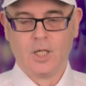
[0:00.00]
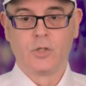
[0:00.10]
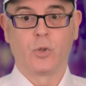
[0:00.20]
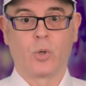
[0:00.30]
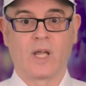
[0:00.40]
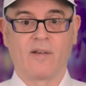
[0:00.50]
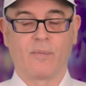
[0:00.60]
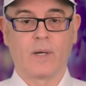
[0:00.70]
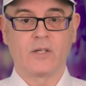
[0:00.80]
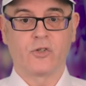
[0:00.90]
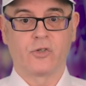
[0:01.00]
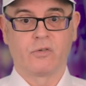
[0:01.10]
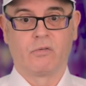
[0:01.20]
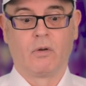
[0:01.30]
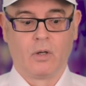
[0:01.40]
Talking of which,
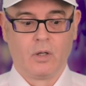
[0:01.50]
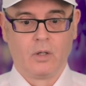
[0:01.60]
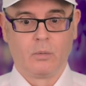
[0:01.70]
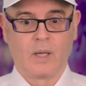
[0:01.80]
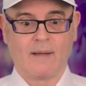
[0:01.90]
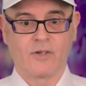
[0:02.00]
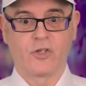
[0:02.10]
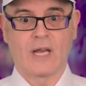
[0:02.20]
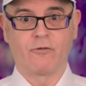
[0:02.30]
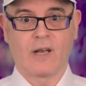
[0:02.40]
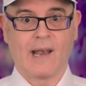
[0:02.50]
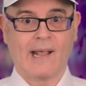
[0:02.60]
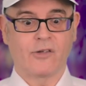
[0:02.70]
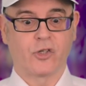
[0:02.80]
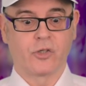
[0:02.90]
we have a general
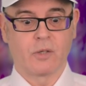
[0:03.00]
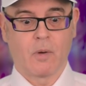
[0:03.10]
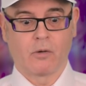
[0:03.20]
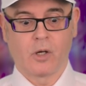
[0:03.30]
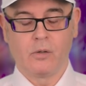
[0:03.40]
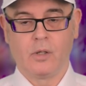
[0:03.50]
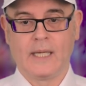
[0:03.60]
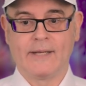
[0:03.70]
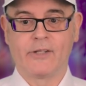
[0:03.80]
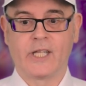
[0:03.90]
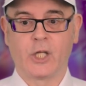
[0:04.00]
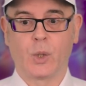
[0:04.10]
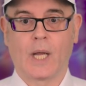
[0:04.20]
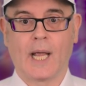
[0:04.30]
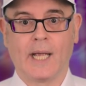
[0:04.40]
election tomorrow here in the
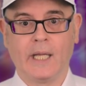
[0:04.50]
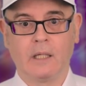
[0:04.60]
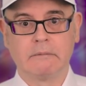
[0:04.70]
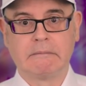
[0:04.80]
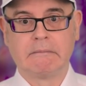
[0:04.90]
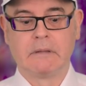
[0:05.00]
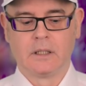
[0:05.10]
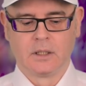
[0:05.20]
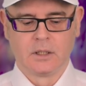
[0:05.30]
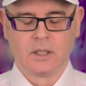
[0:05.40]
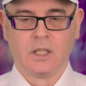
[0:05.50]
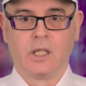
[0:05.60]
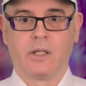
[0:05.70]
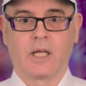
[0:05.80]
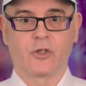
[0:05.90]
UK.
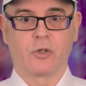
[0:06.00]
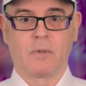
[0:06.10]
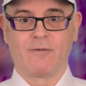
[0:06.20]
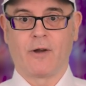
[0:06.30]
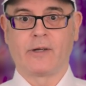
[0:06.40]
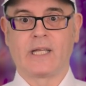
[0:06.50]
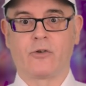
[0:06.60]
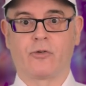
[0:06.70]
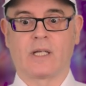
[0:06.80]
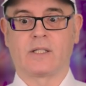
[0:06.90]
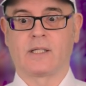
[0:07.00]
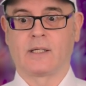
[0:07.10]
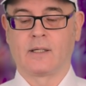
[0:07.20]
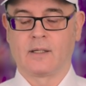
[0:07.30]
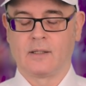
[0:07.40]
That should be very
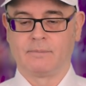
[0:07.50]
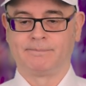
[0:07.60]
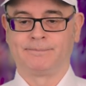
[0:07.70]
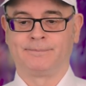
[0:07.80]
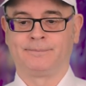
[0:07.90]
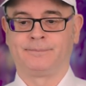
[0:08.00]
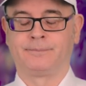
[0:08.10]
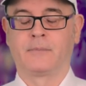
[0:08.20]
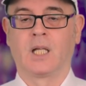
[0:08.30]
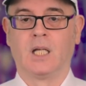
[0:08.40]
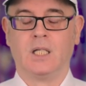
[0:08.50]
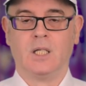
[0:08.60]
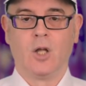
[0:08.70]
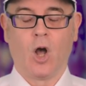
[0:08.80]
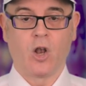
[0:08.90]
interesting. Mm.
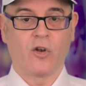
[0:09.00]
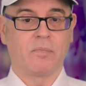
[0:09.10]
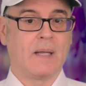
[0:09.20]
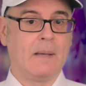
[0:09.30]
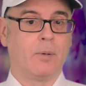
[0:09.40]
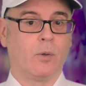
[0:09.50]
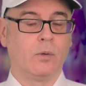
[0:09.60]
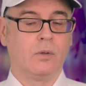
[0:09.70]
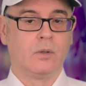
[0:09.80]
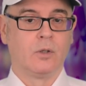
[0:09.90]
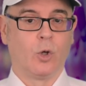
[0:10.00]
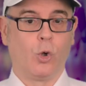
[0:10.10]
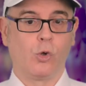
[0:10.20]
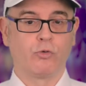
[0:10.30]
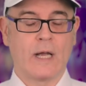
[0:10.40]
A lot of people
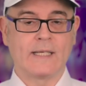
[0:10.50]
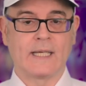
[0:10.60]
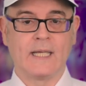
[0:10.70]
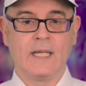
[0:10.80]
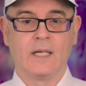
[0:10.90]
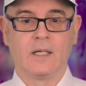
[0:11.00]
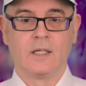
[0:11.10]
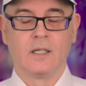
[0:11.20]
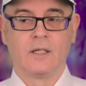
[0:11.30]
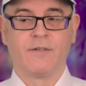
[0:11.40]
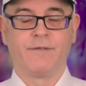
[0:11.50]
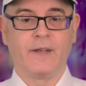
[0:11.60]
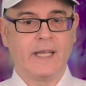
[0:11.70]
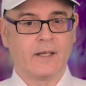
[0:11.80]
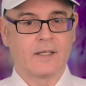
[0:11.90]
already
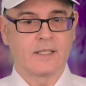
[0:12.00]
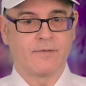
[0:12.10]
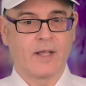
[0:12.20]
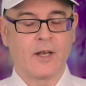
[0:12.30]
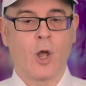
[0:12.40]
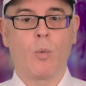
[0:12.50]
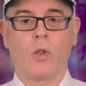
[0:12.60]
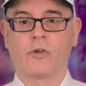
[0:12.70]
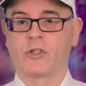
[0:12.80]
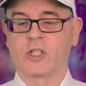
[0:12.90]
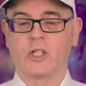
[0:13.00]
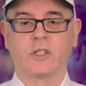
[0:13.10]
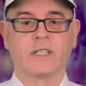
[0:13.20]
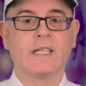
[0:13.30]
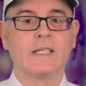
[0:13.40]
feel as if they know what the
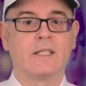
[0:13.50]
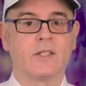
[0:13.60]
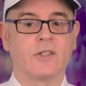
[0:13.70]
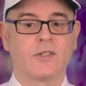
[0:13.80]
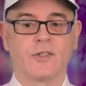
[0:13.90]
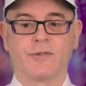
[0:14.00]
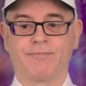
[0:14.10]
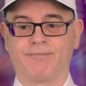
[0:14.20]
result is.